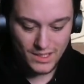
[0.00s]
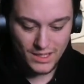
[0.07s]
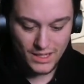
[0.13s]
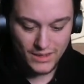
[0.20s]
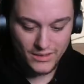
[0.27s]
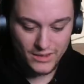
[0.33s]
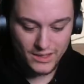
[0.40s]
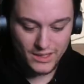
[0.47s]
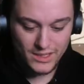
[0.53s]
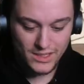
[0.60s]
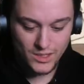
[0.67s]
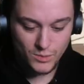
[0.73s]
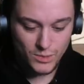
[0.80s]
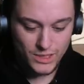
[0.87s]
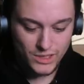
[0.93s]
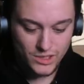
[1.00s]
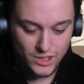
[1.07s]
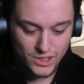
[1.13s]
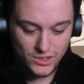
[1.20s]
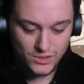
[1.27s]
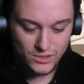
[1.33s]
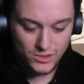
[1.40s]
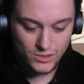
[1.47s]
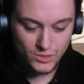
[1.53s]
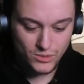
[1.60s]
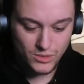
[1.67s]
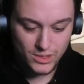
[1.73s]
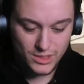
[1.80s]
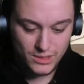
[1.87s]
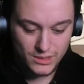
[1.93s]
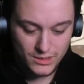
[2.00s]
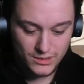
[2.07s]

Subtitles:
I think this is when he just turned Super Saiyan.